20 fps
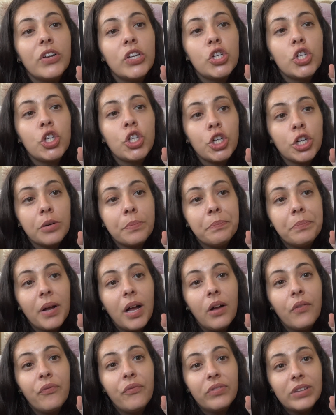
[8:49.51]

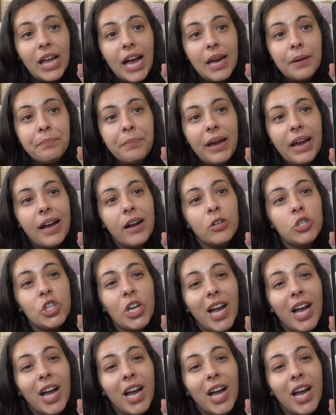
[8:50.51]
Sherpa flat pouch.